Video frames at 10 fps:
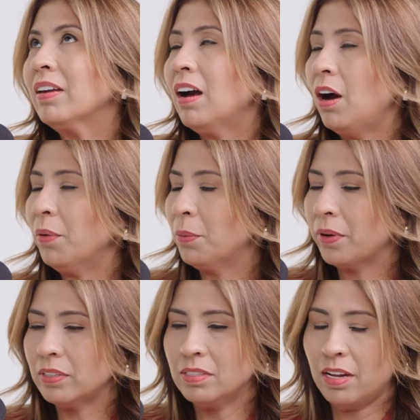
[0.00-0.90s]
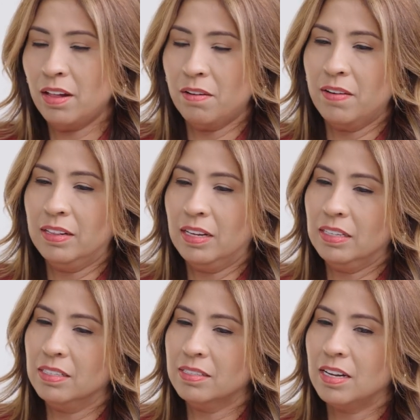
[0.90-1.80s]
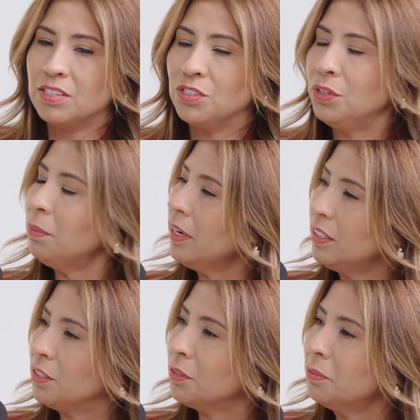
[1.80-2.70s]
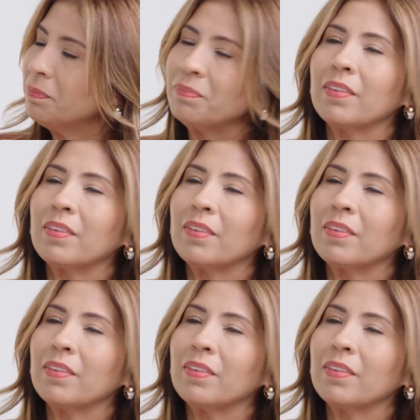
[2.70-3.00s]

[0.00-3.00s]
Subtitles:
how we work together. And then he says, you know what I do?